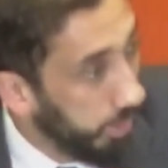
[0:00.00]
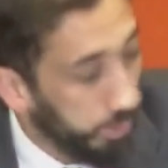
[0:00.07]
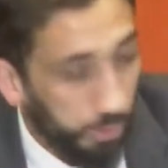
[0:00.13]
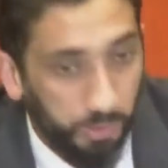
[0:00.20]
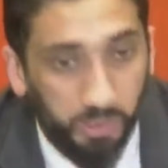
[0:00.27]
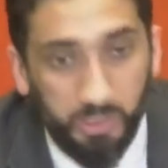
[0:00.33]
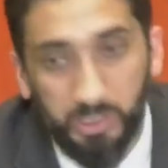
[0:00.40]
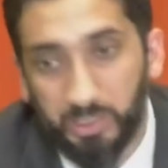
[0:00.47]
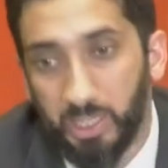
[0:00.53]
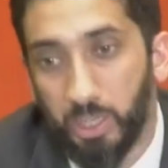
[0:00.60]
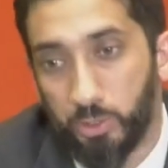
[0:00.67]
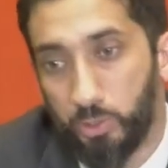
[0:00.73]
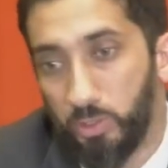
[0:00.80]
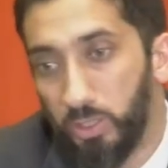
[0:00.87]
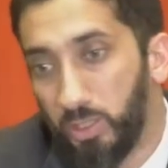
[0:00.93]
So this is
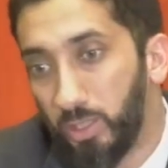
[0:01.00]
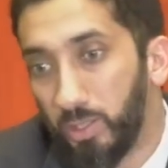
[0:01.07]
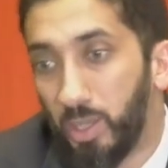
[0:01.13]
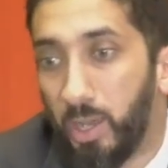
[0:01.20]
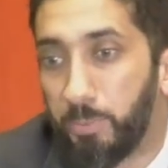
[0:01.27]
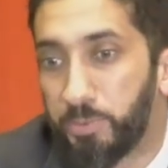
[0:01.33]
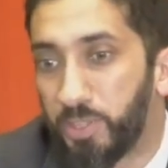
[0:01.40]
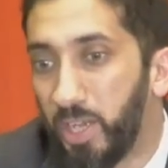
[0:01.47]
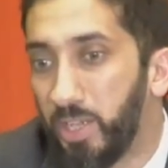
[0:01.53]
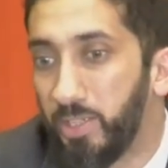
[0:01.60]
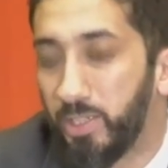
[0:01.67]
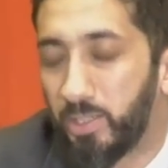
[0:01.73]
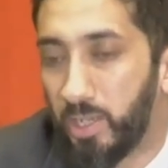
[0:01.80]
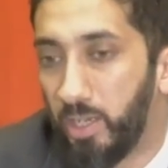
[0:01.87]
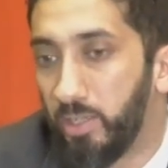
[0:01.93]
actually the
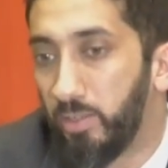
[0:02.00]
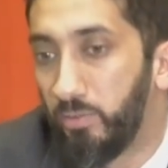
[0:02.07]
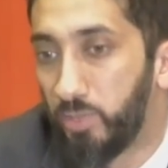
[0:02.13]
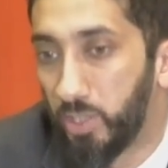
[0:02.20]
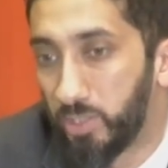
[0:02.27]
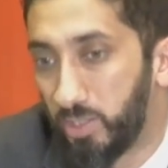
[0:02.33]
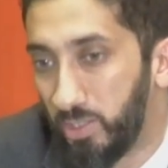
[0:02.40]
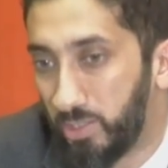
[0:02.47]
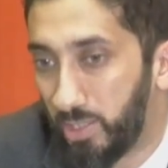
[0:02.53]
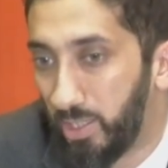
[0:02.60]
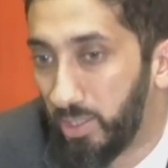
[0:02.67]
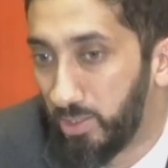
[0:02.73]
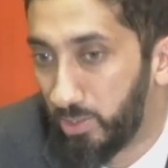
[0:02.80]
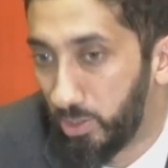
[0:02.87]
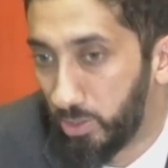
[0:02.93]
lopsided kind of justice that
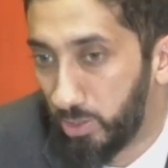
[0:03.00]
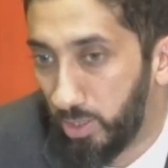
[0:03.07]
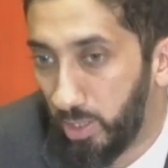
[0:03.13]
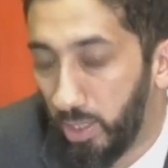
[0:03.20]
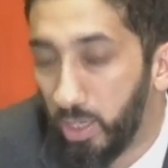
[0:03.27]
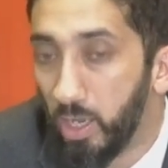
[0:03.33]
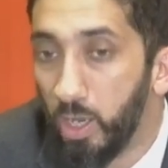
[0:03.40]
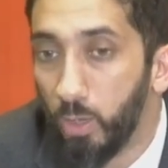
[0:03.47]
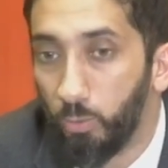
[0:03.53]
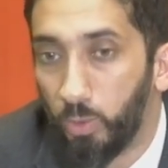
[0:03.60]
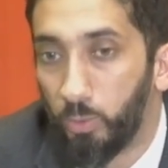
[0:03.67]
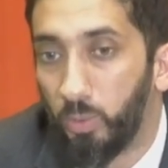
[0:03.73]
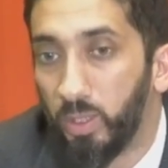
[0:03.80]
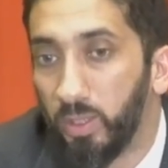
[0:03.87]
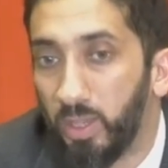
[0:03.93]
exists today,
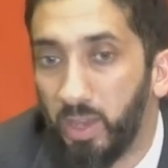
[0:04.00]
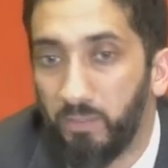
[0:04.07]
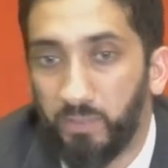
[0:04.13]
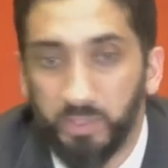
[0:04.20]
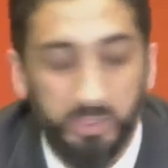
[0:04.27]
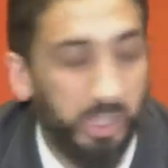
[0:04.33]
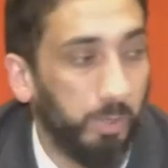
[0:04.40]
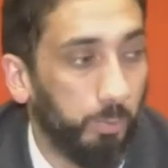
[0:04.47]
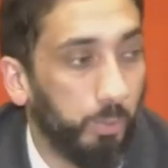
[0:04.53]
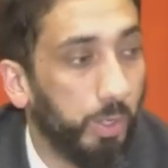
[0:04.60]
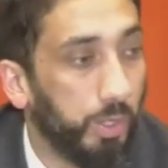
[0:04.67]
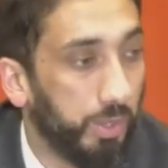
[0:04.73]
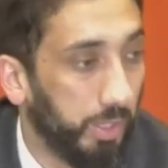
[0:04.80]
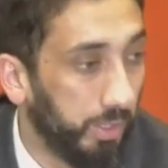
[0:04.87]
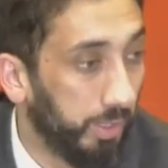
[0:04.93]
where one life is not
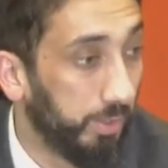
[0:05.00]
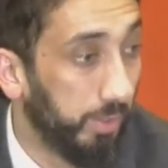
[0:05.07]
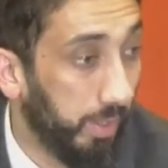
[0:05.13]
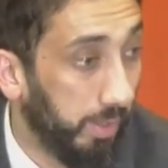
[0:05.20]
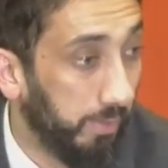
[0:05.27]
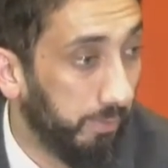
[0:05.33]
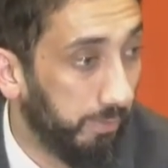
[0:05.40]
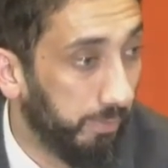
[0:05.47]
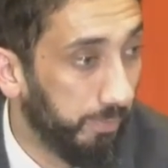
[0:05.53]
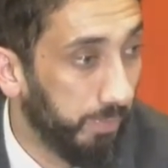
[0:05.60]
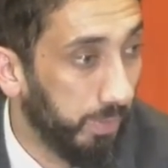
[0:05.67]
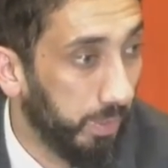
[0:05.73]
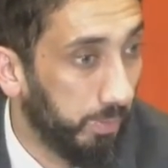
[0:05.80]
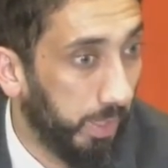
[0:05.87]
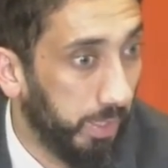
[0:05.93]
worth another life,
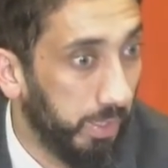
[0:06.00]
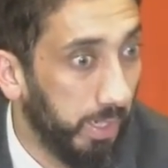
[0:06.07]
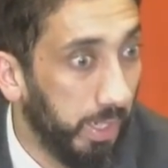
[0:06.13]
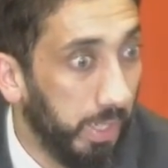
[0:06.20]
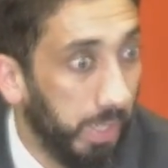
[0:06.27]
right?